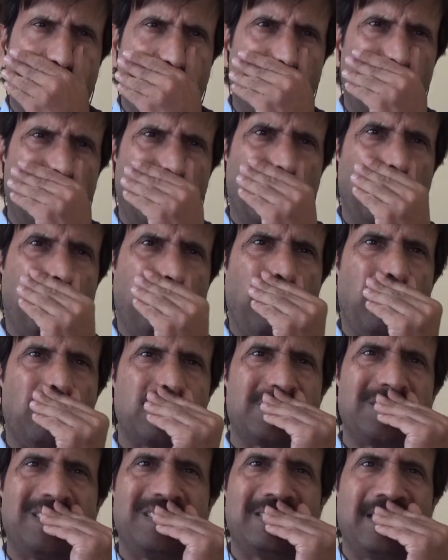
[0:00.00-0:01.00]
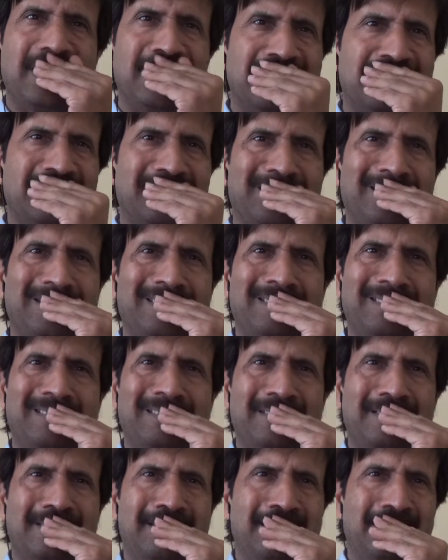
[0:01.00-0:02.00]
other compounds such as the
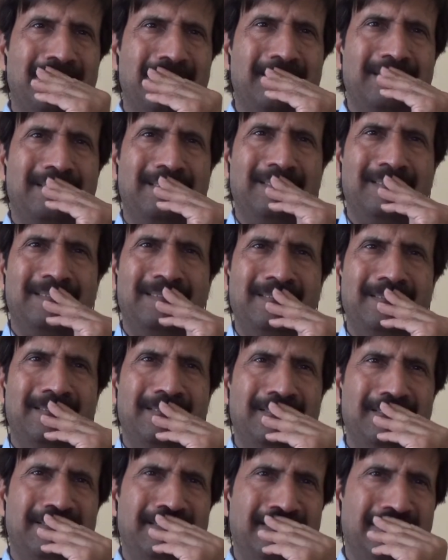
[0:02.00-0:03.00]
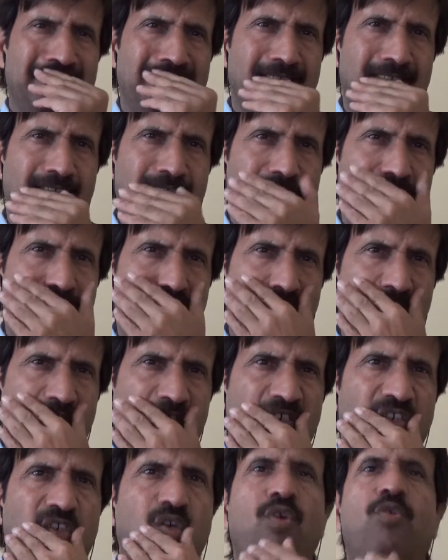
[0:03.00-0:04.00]
uh,
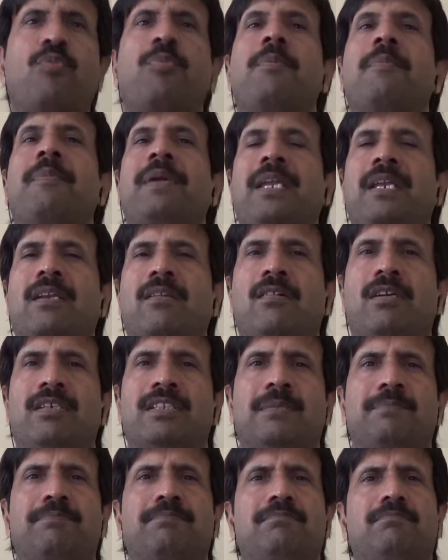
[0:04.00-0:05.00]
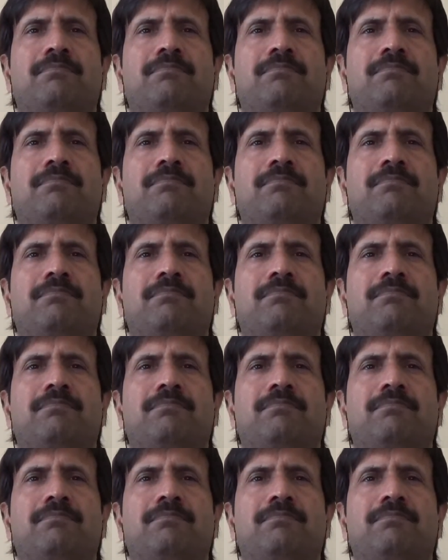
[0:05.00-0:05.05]
or the